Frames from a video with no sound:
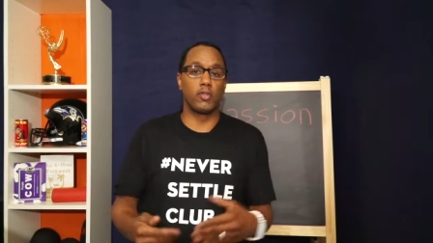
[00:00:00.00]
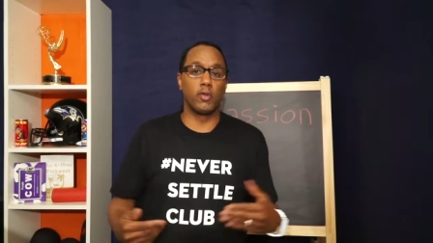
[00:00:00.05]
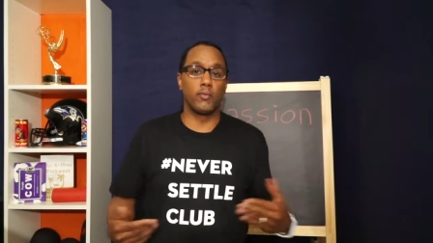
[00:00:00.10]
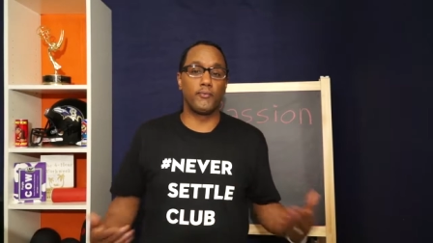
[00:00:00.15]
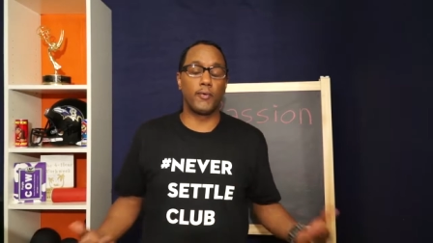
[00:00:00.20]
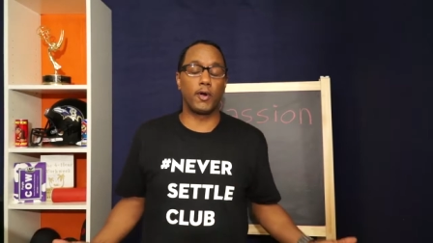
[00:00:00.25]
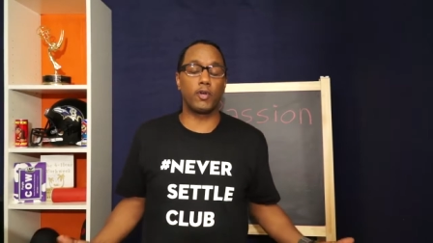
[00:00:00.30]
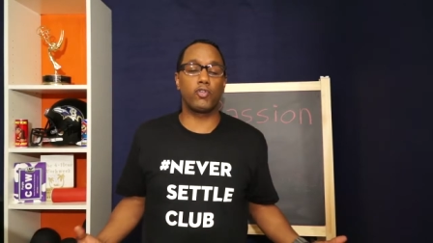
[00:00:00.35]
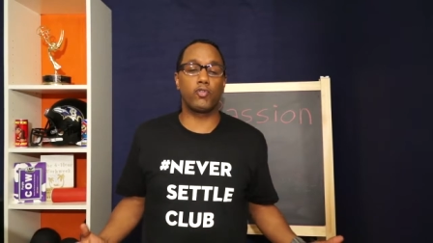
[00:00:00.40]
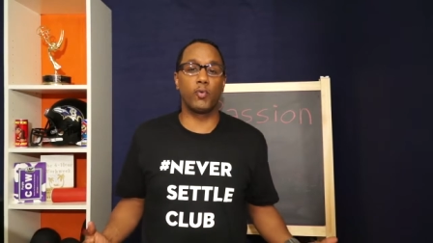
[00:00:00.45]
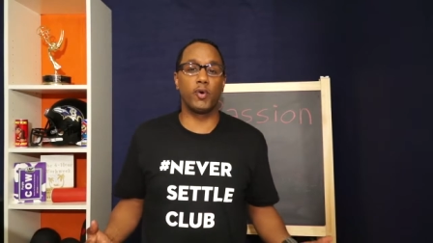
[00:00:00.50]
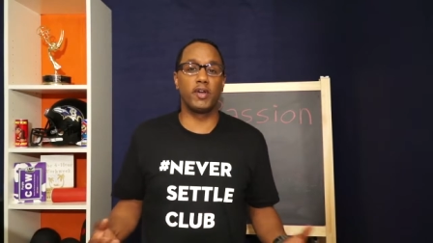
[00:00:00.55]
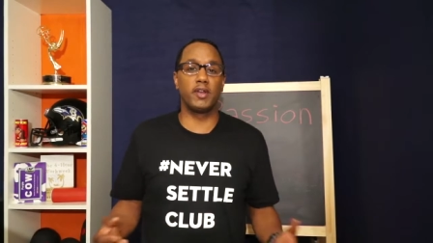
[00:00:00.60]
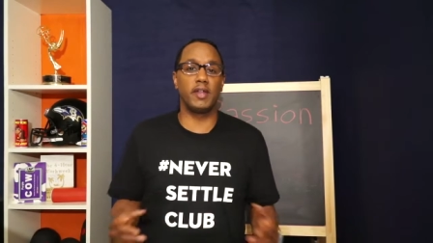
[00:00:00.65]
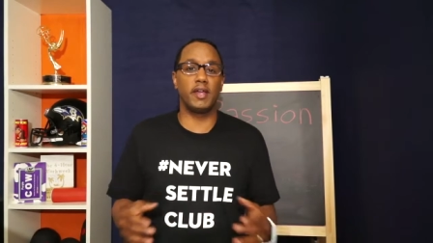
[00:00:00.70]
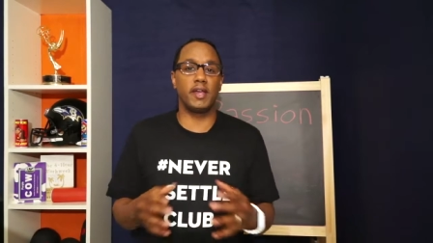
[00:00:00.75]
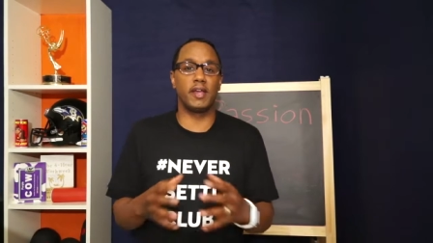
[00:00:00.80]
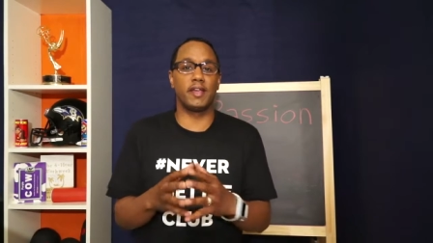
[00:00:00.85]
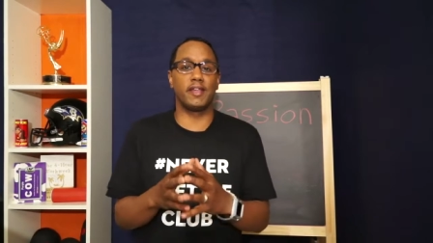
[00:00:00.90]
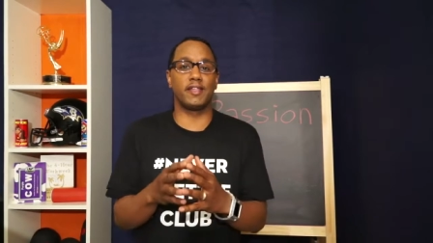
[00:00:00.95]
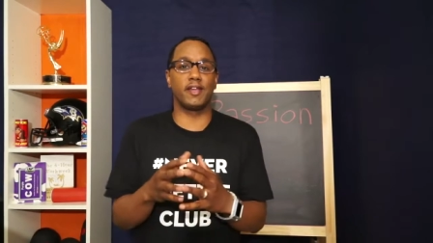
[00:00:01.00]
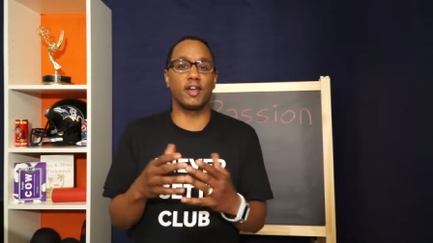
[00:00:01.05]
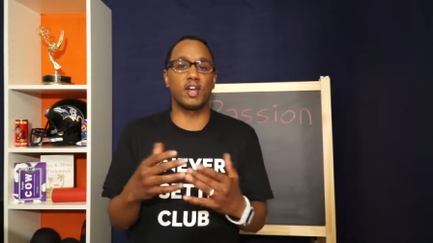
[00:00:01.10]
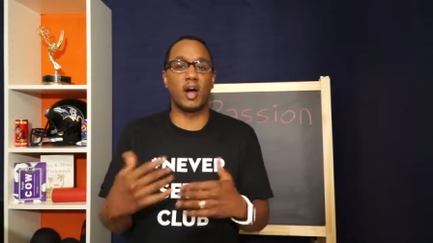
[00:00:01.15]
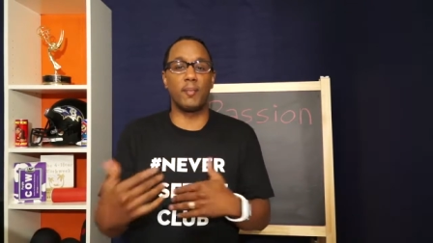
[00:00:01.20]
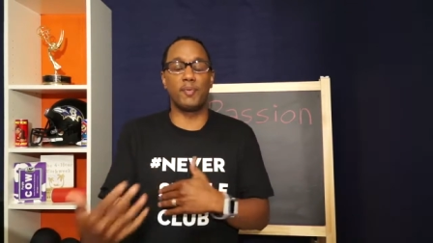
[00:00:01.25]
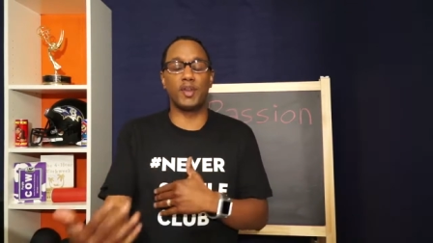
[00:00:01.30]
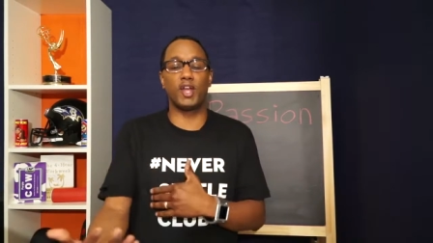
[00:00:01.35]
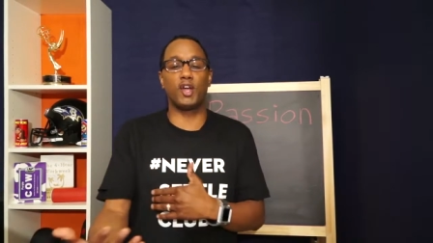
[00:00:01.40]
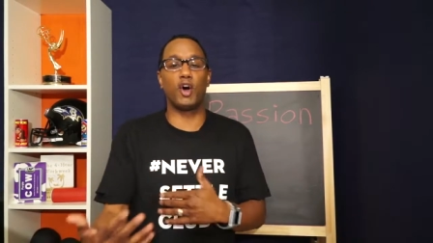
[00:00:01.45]
The first one is a
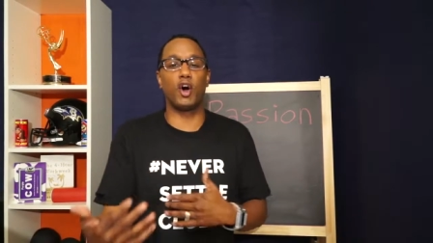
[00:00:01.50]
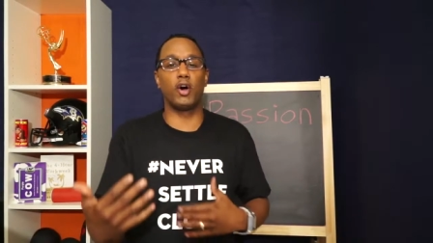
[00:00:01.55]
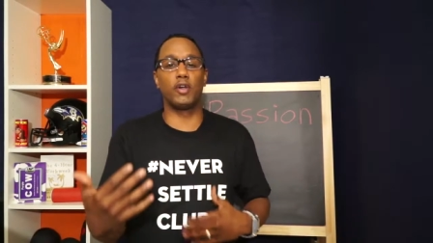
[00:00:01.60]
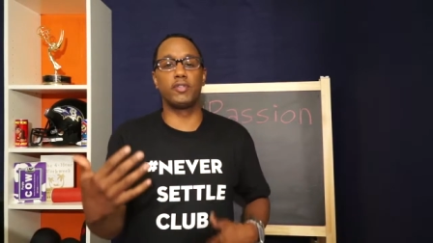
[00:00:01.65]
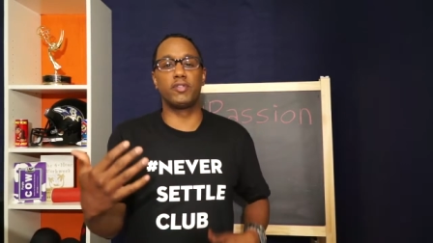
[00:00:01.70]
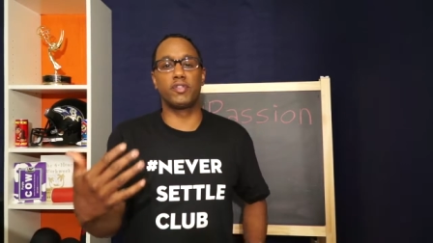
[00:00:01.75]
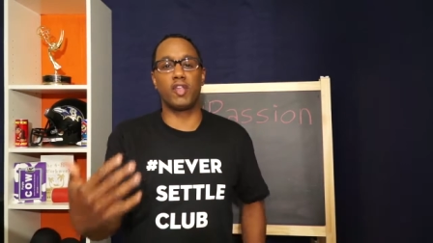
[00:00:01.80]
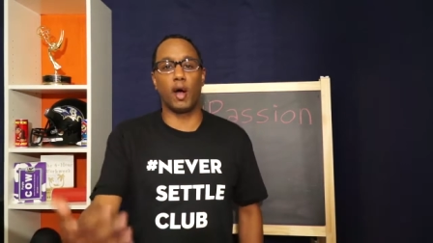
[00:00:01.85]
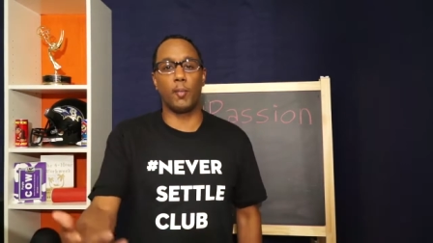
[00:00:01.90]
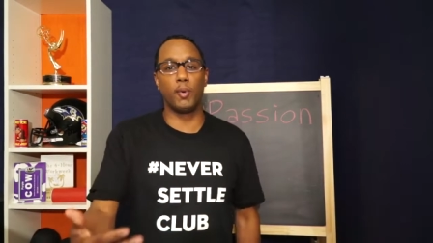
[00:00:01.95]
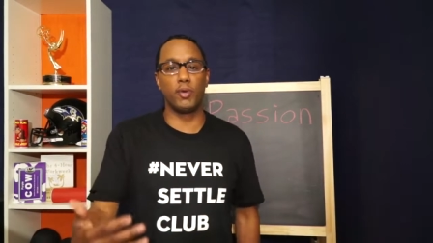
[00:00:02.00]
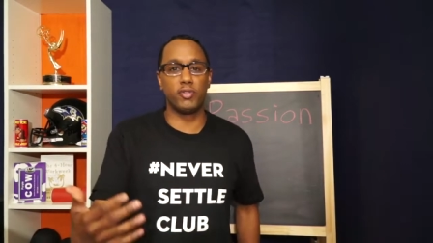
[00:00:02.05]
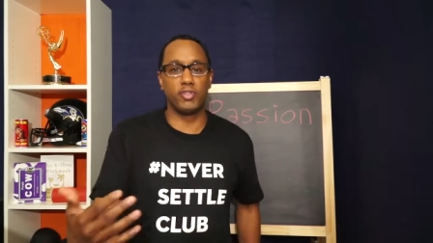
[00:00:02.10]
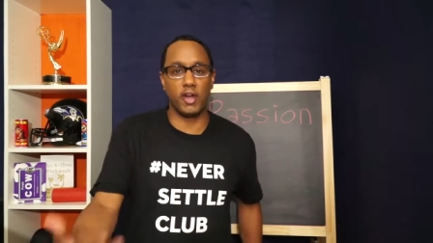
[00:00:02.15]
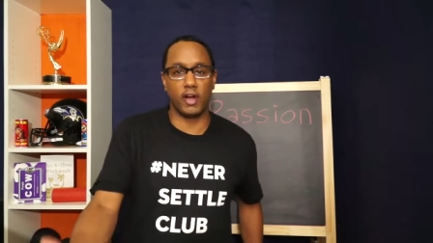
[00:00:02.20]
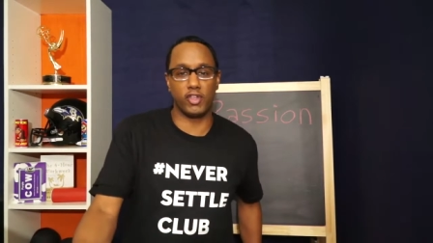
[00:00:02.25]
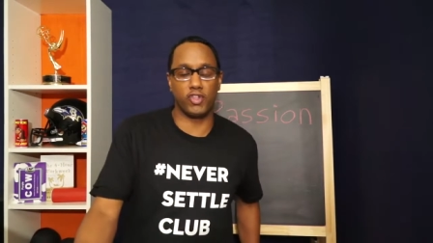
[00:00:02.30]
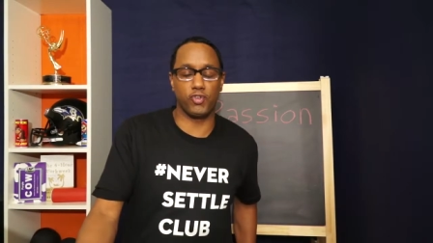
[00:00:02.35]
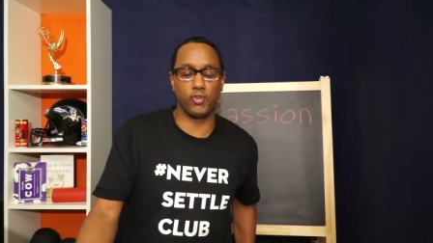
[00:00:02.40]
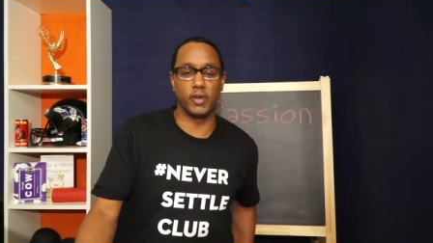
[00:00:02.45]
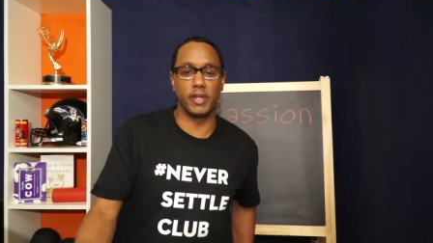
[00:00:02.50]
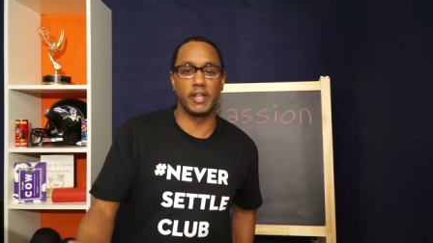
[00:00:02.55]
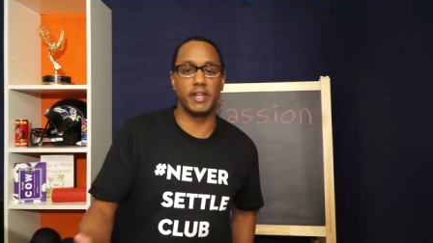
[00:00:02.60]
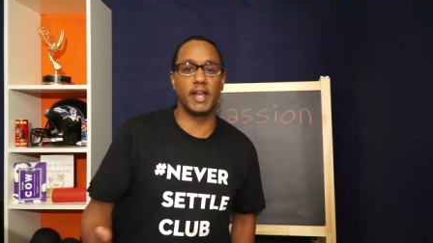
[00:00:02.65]
company called Double Dutchery.